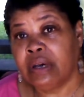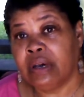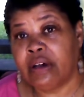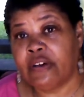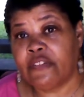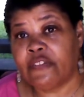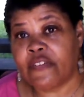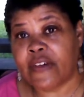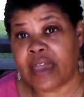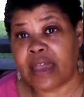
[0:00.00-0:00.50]

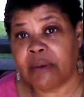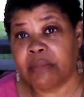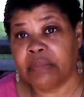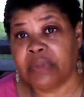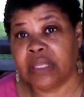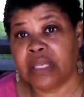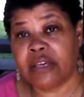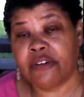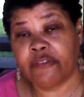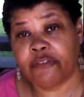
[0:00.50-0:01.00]
of
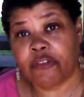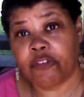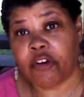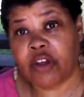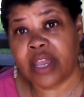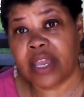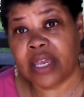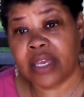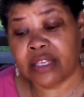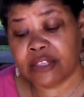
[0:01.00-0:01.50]
family and
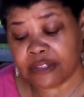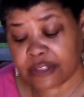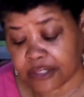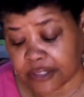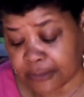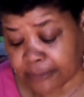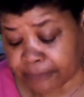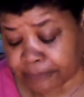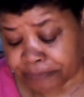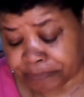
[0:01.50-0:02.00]
friends